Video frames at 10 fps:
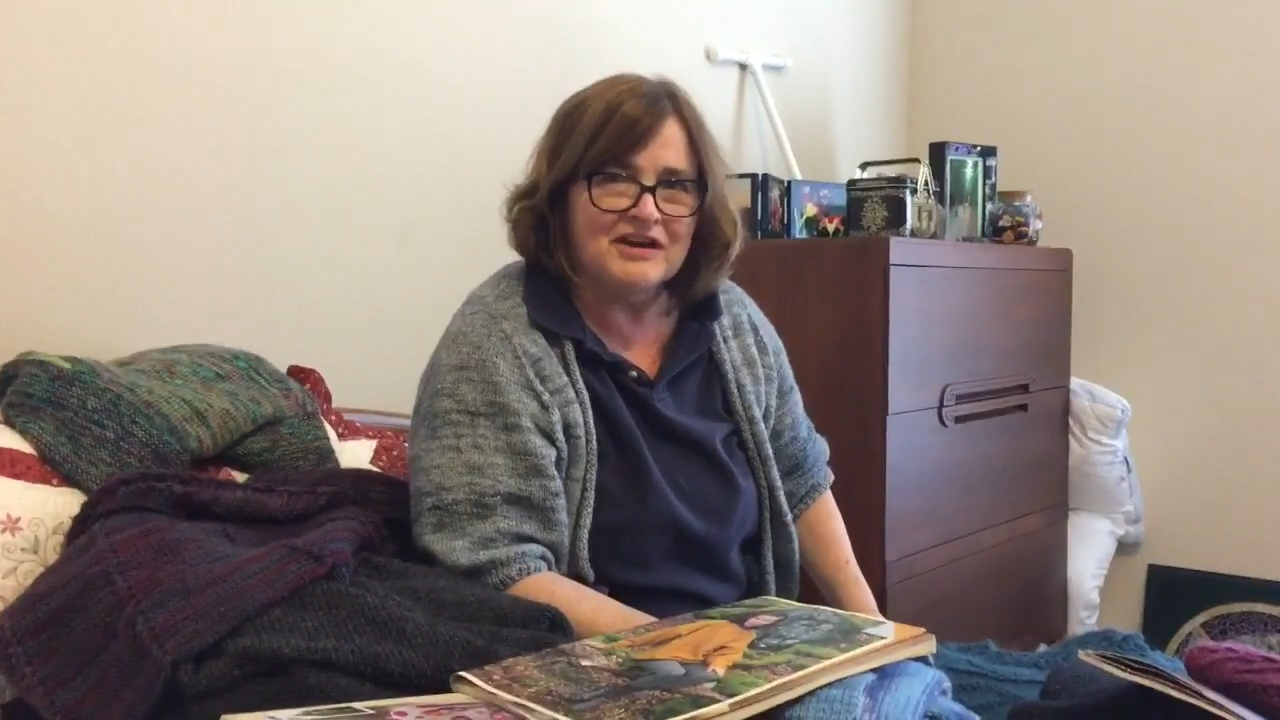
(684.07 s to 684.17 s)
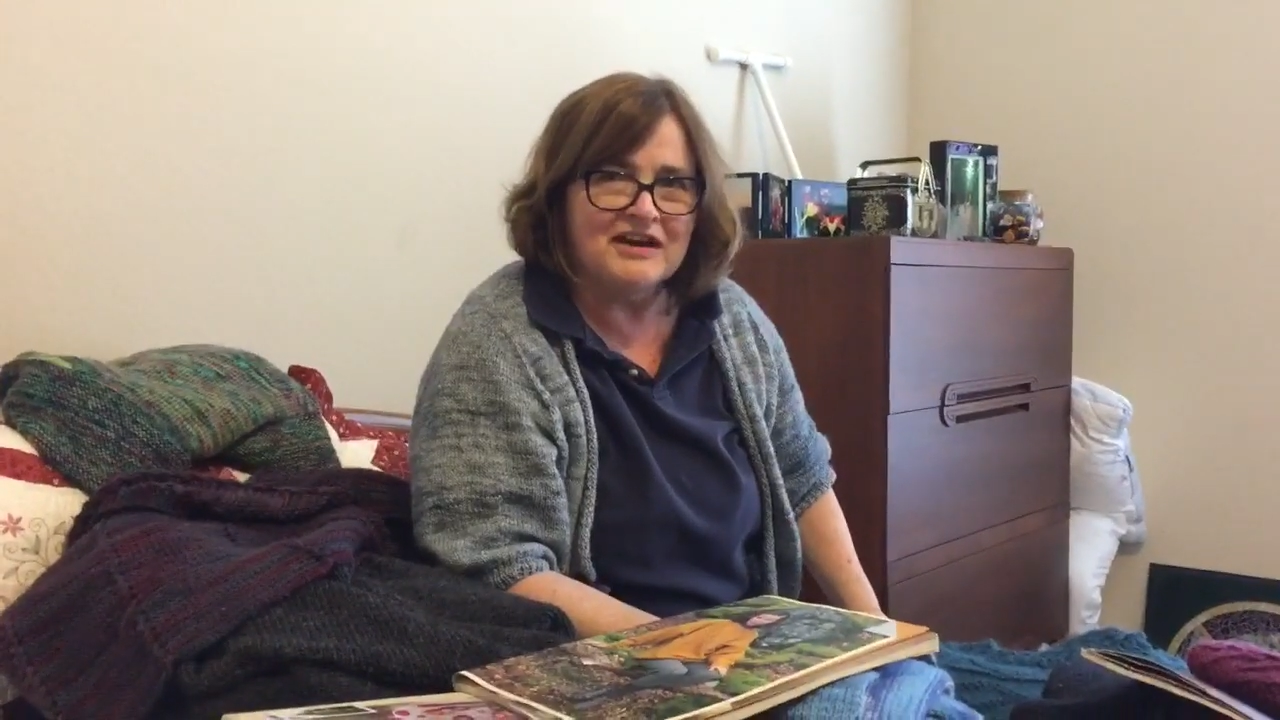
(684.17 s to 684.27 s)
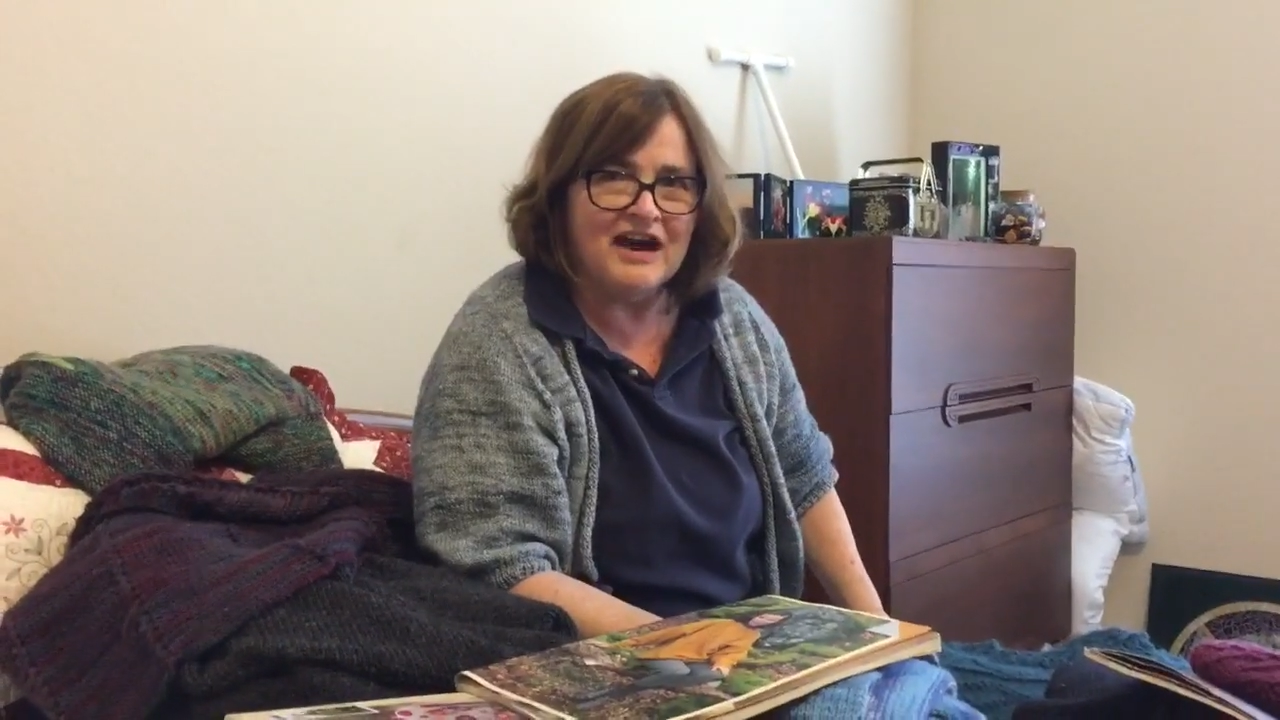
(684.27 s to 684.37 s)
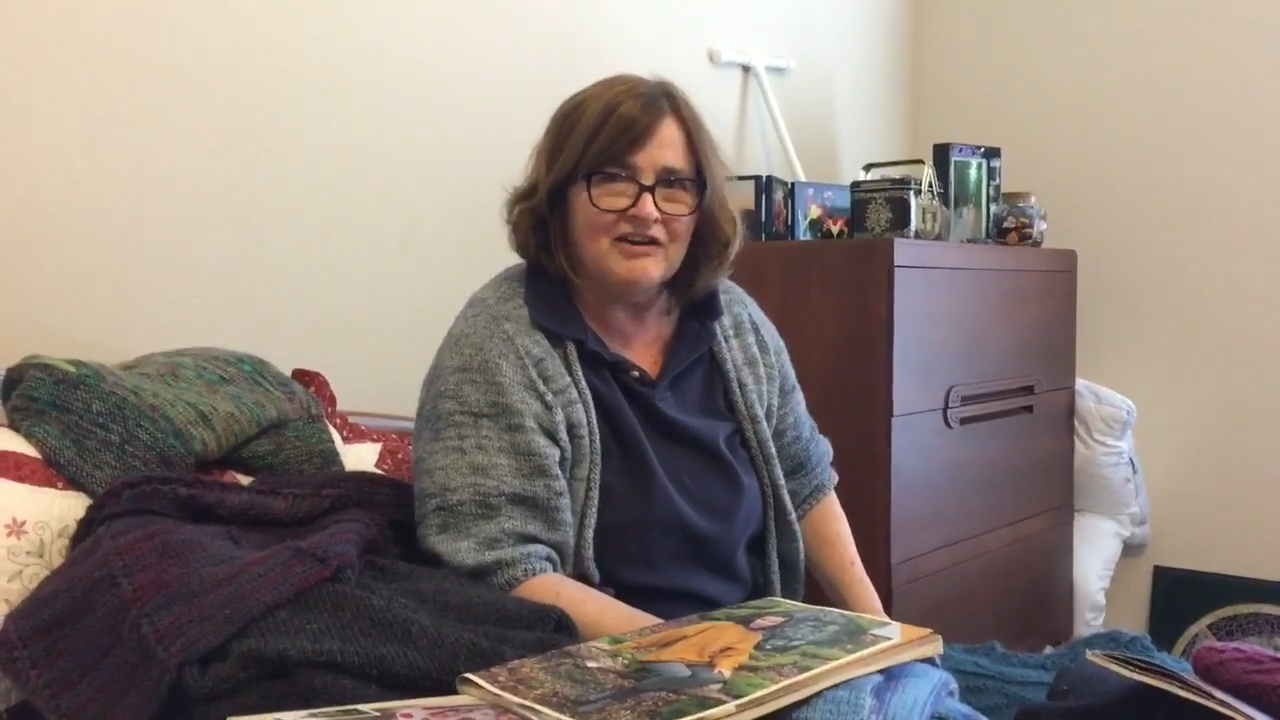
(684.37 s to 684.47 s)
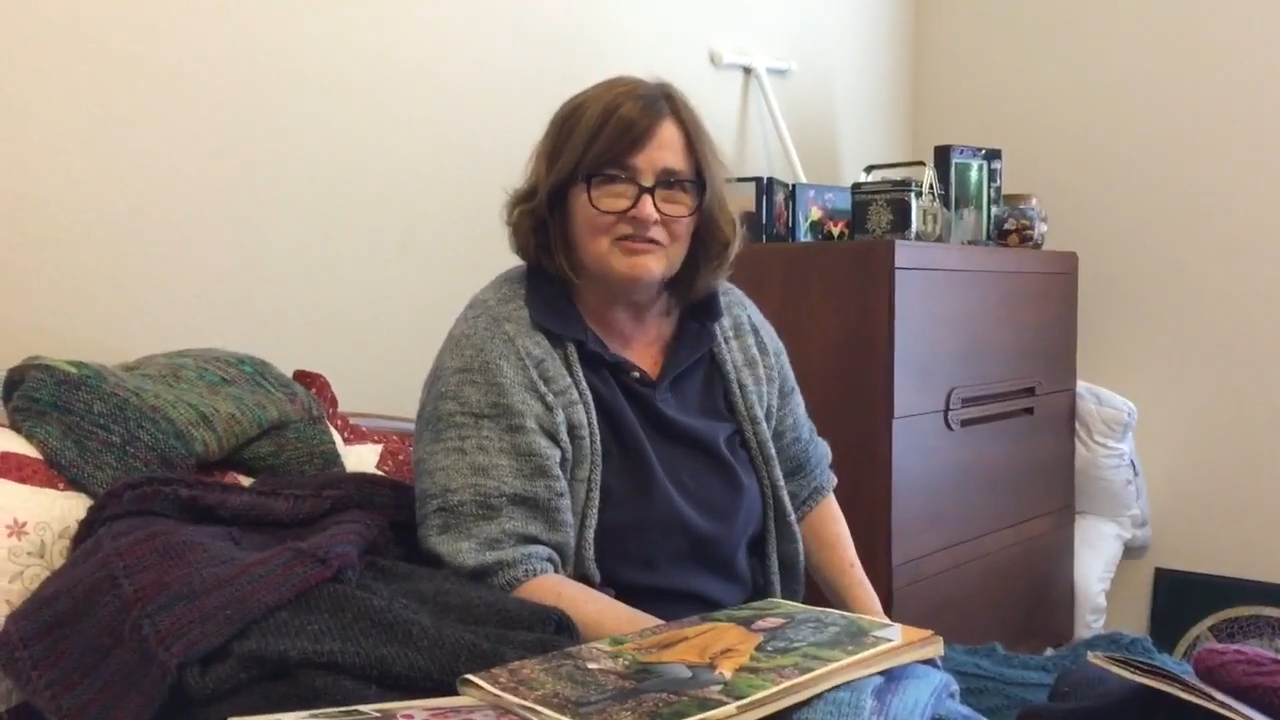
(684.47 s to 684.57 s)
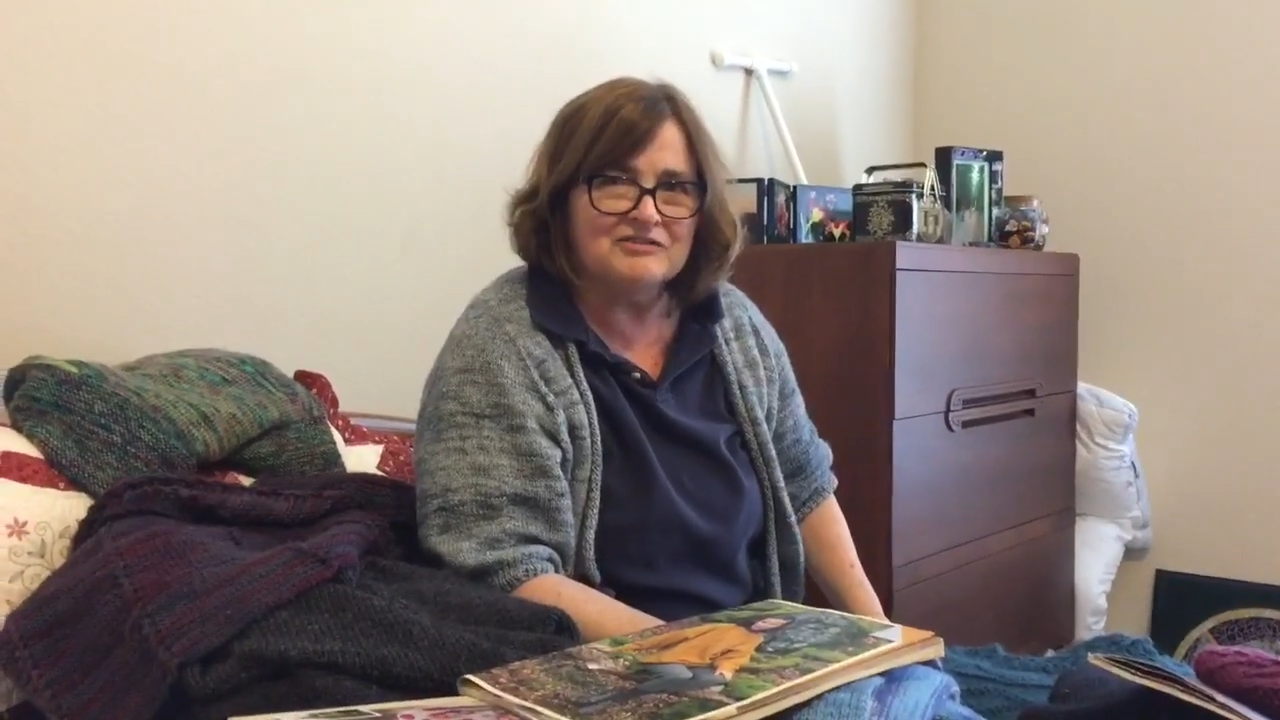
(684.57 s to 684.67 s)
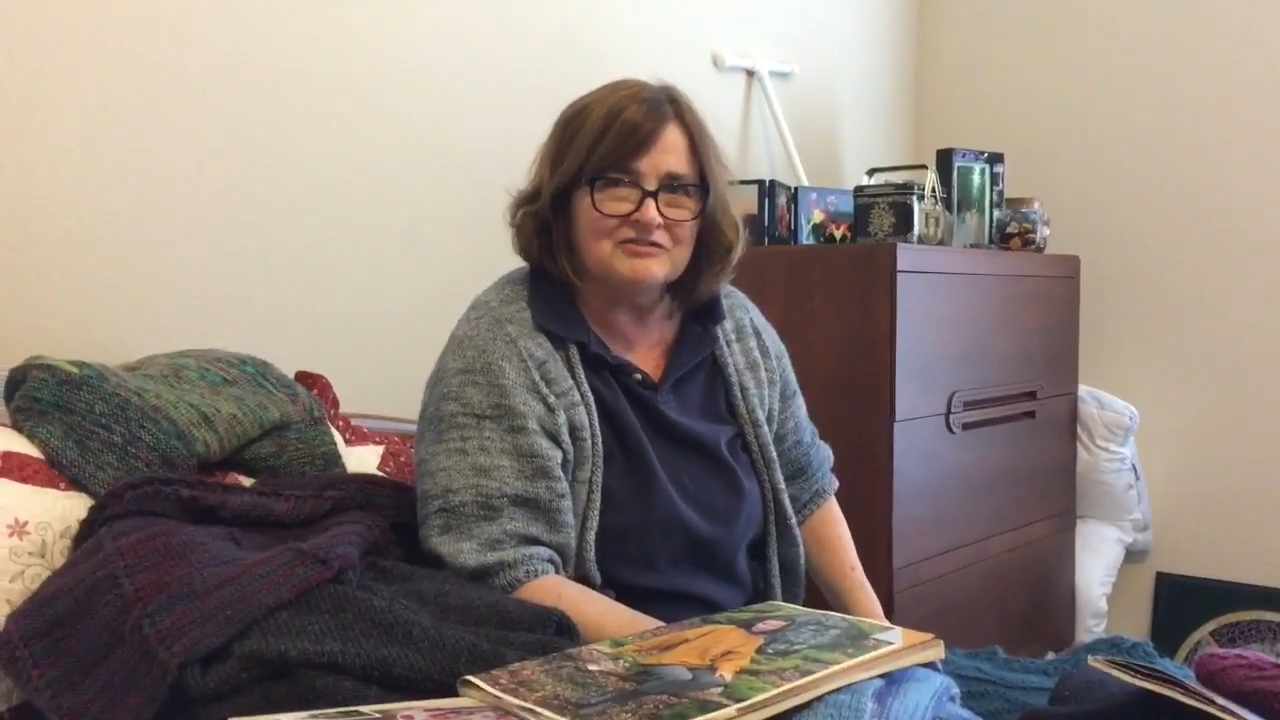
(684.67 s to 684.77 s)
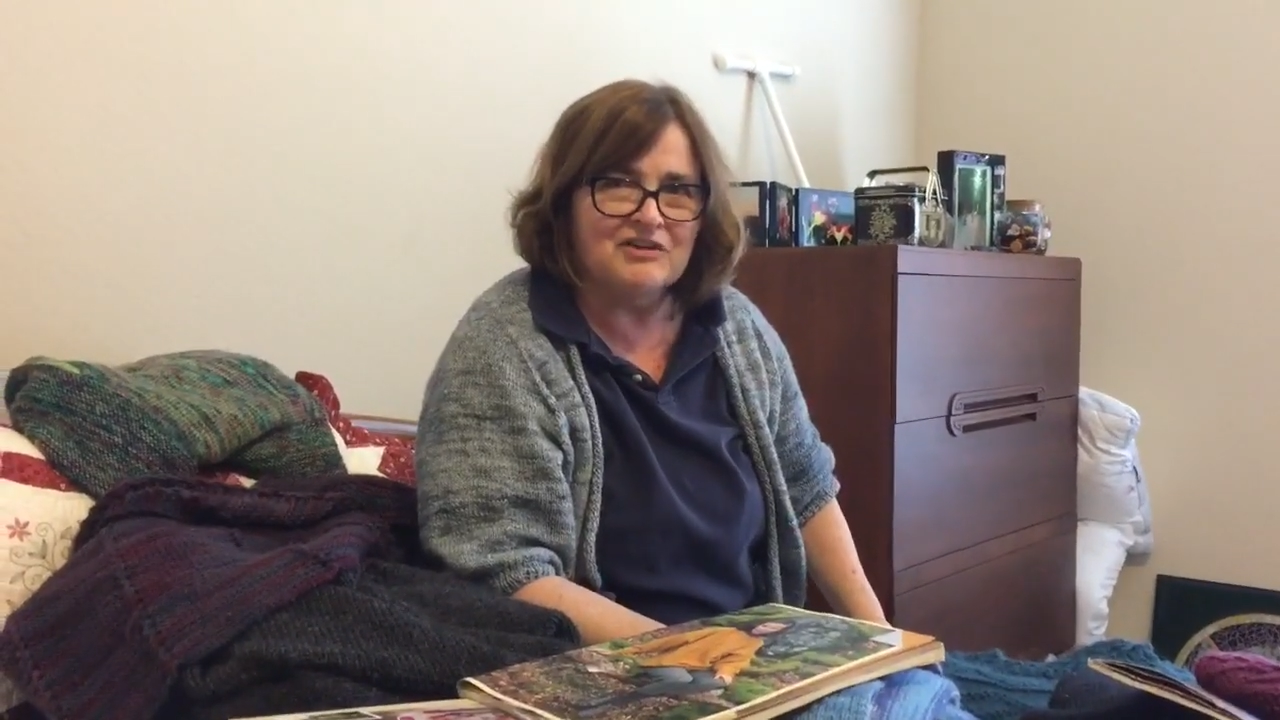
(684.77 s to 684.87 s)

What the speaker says: how